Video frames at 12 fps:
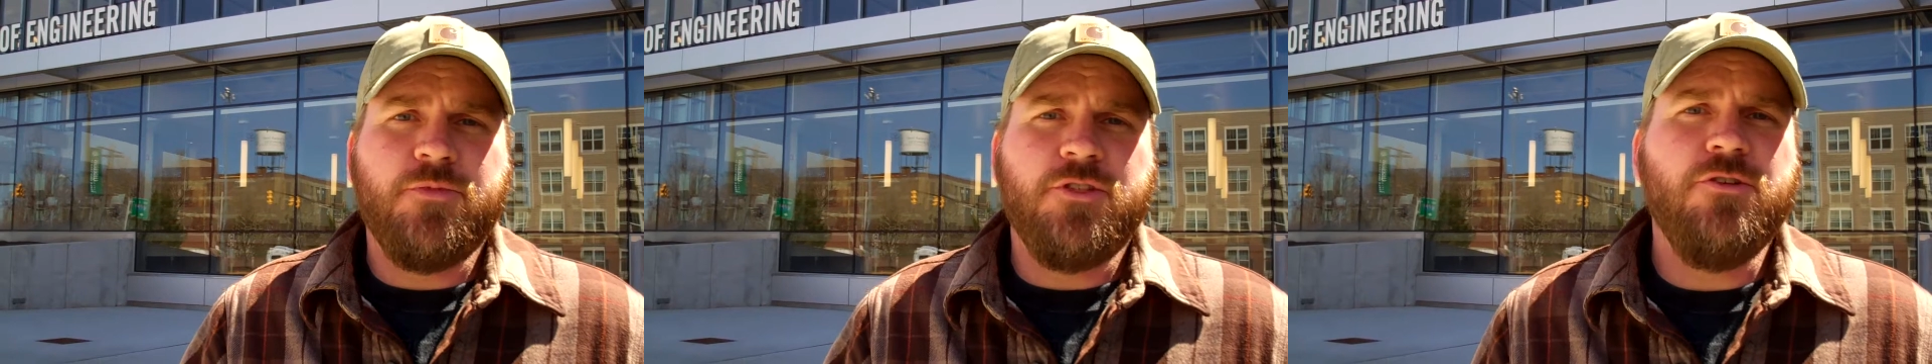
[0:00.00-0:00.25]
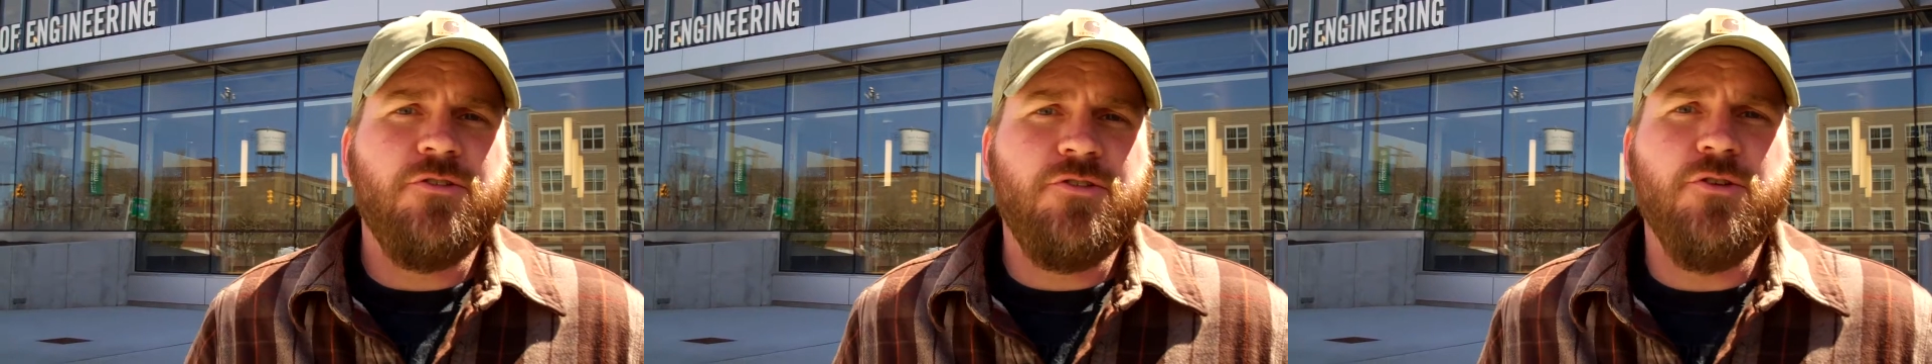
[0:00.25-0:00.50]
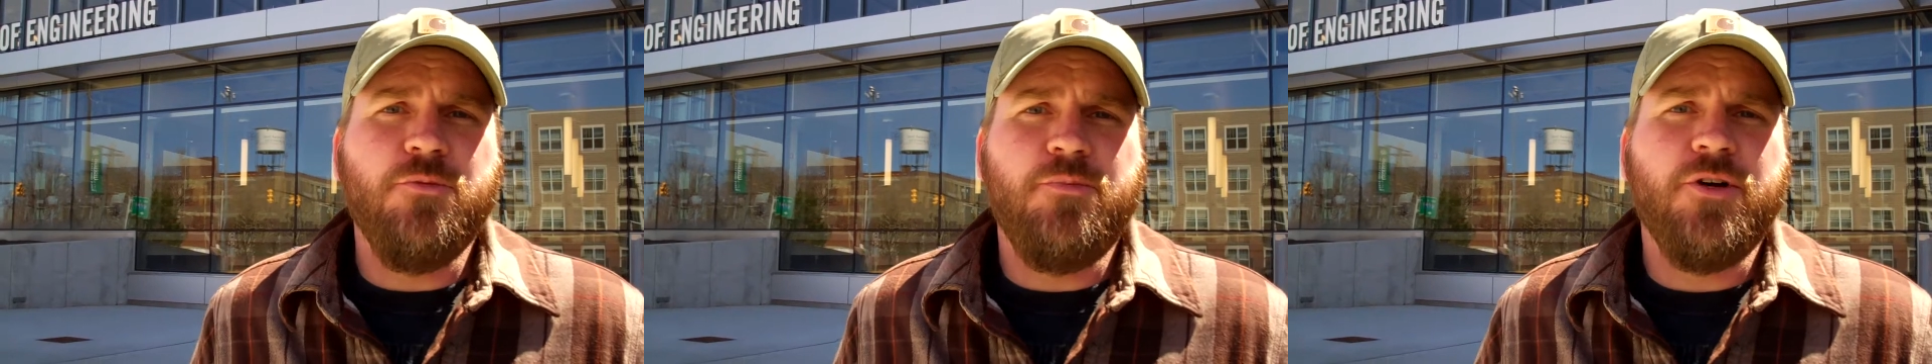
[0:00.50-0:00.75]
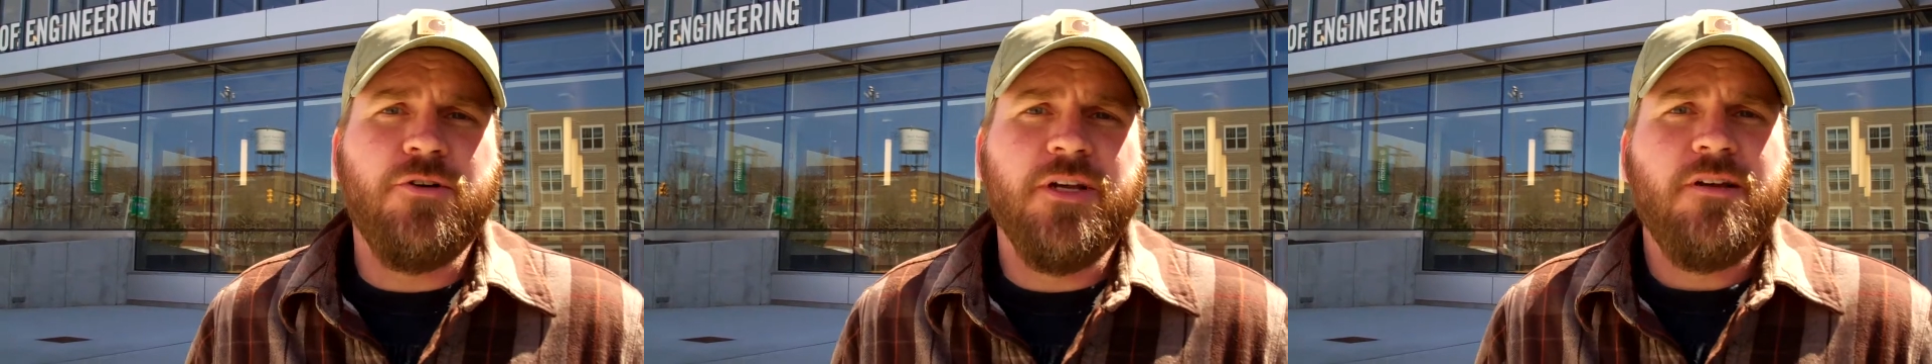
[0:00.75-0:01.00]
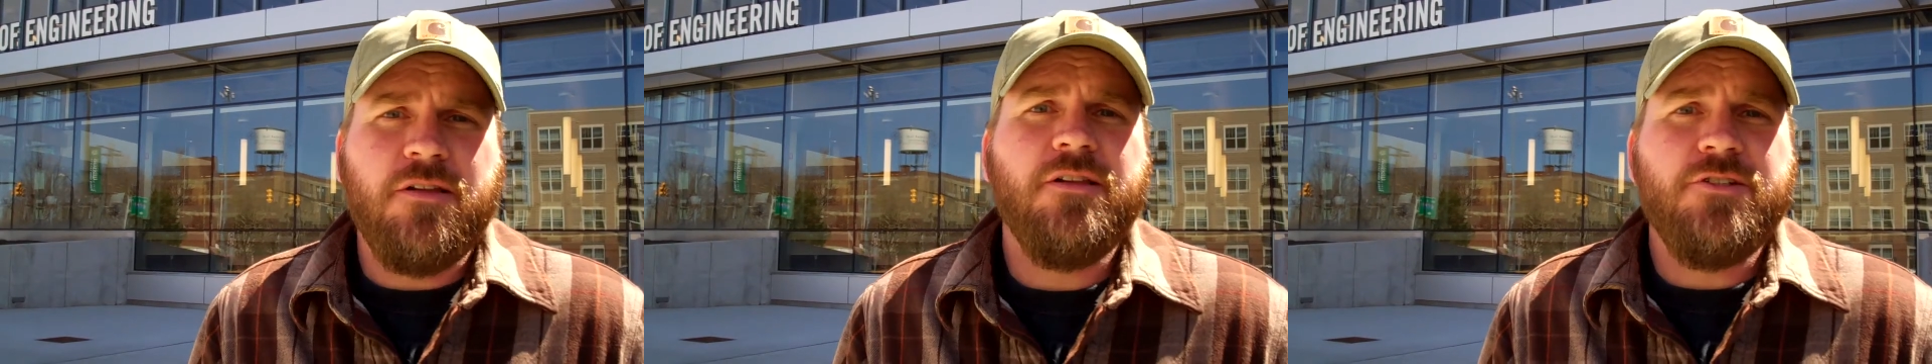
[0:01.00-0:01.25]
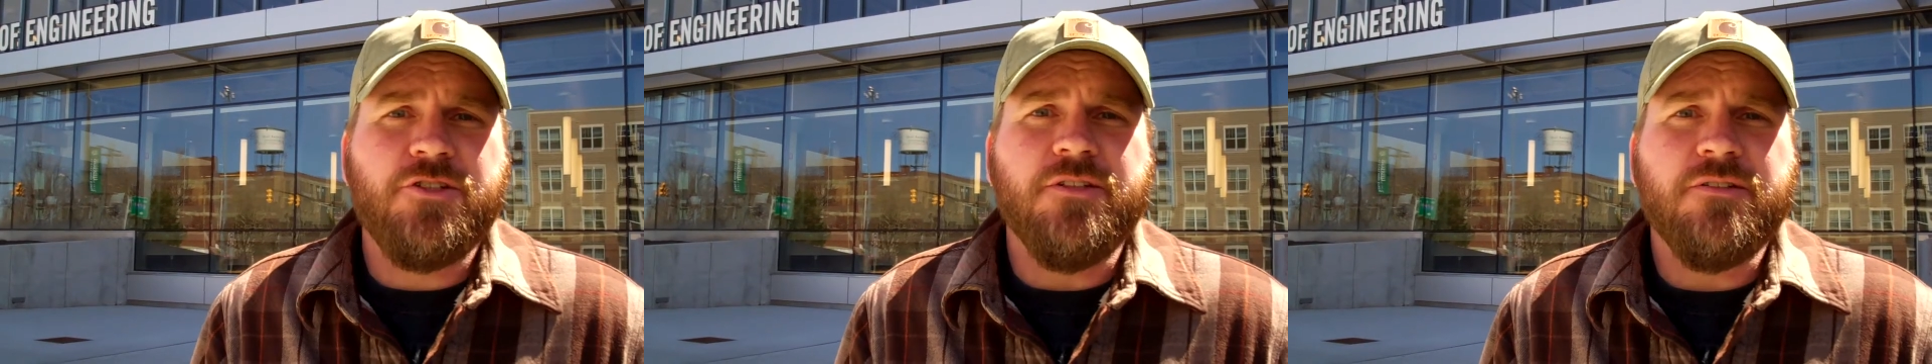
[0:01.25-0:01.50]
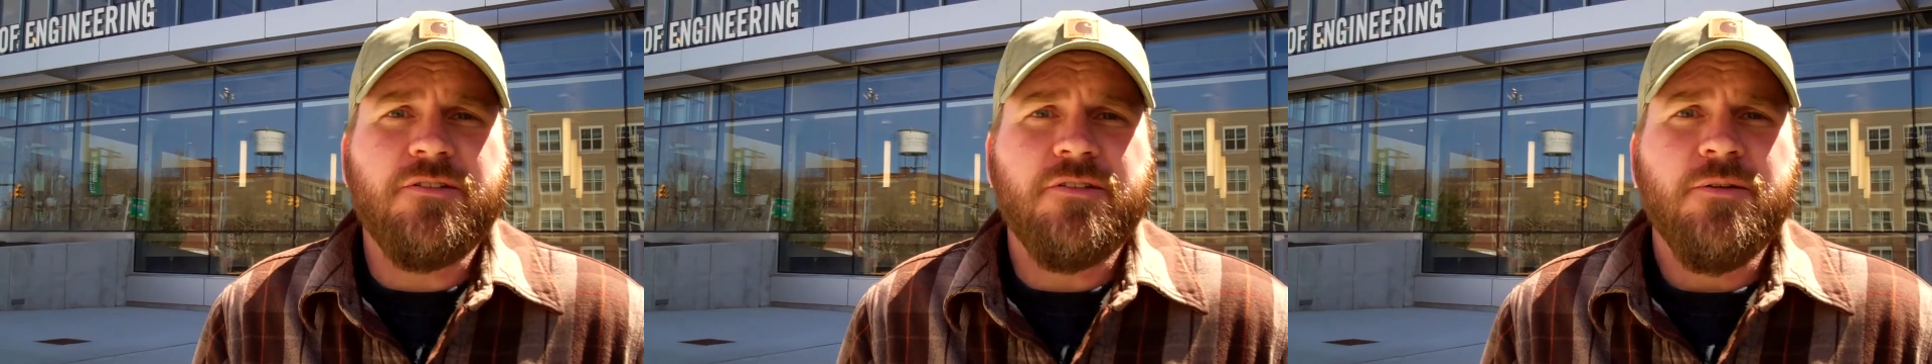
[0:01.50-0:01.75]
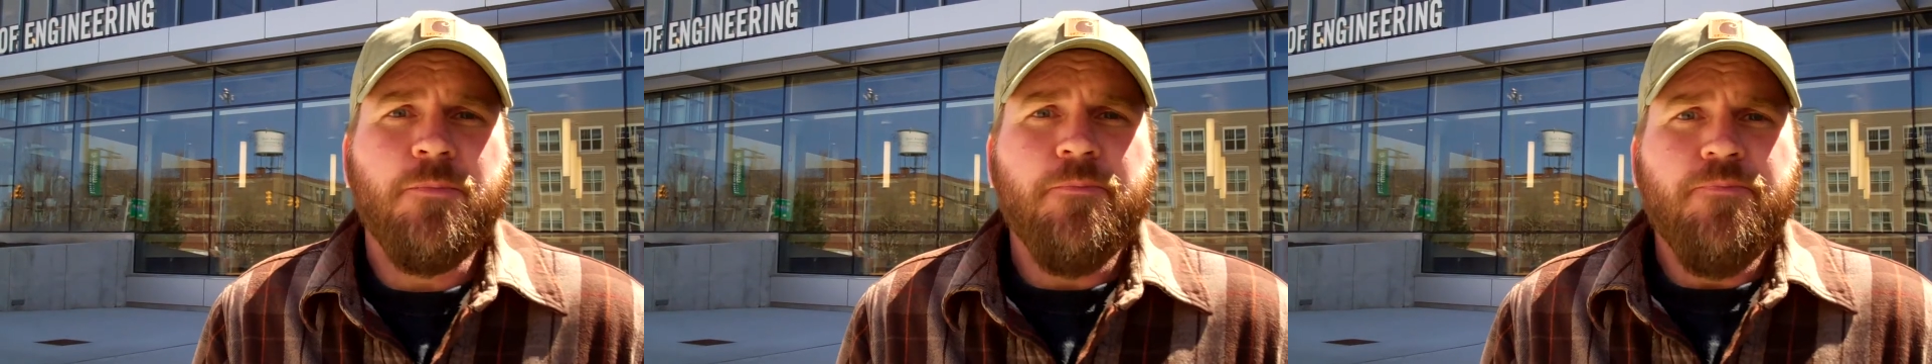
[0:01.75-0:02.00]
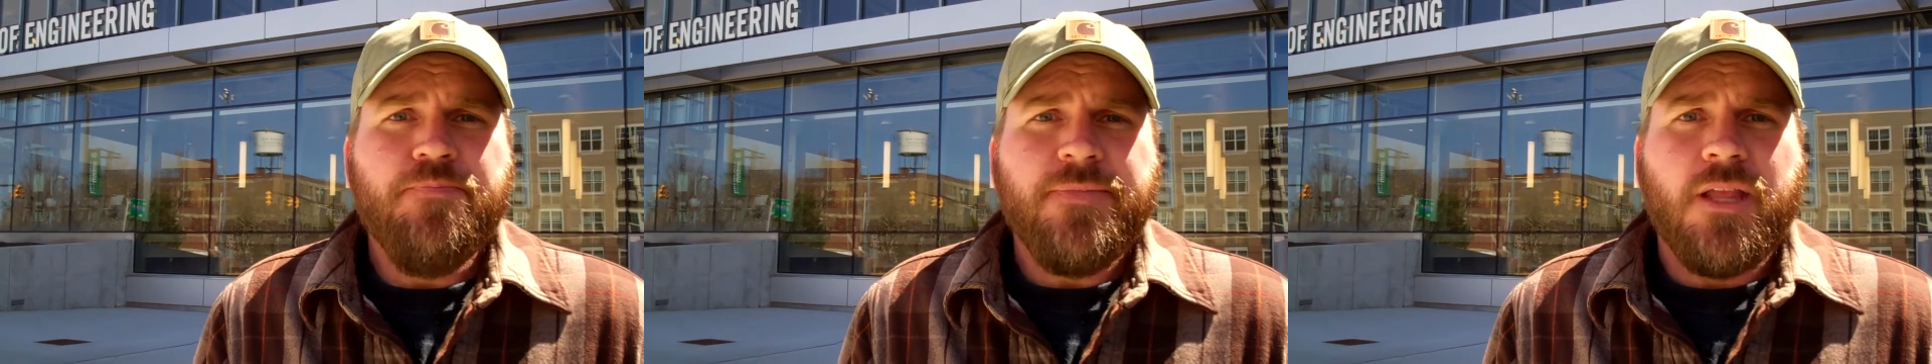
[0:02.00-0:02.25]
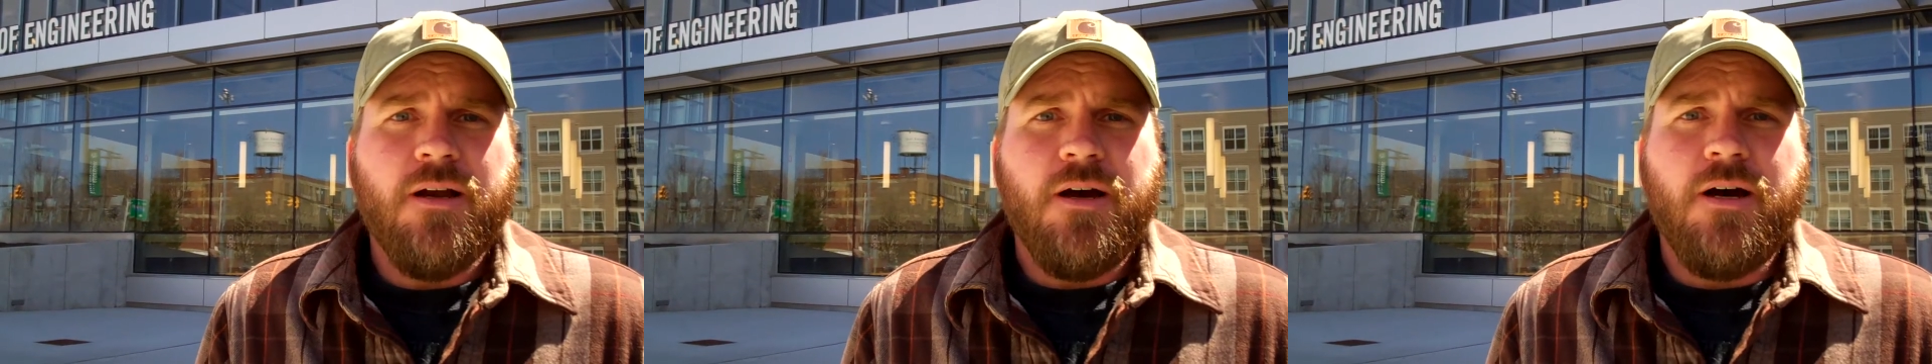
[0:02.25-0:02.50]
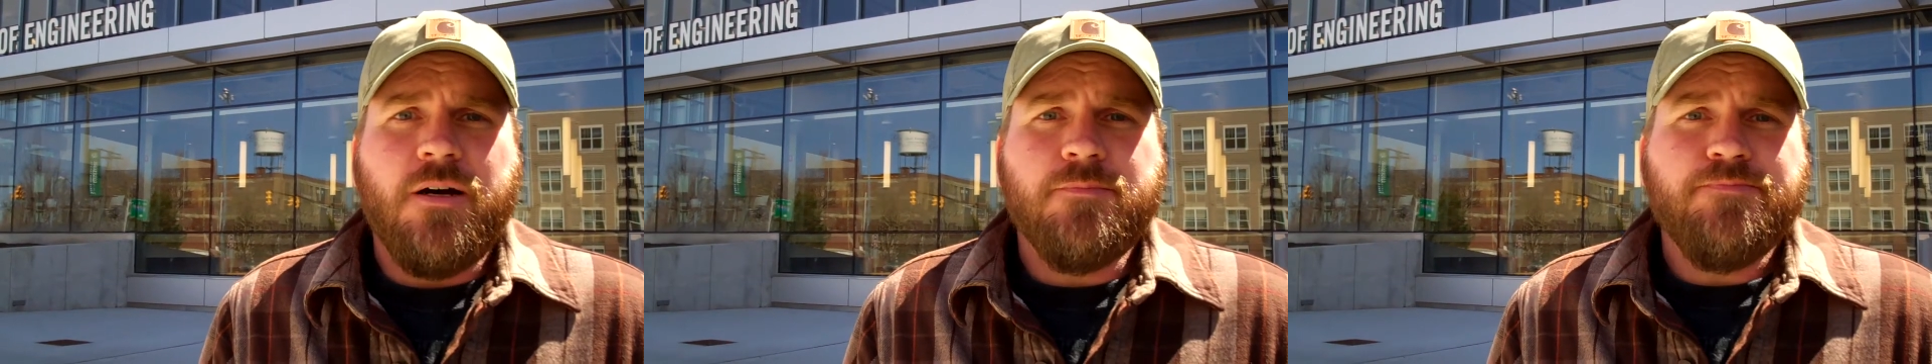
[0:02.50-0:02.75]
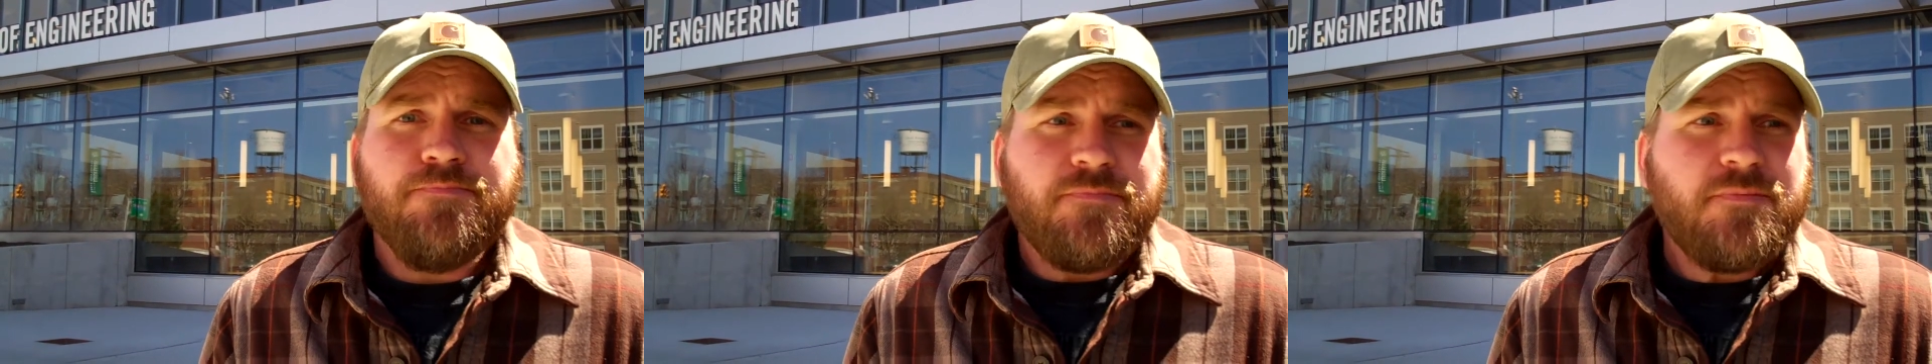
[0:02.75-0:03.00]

due to building collisions. Um,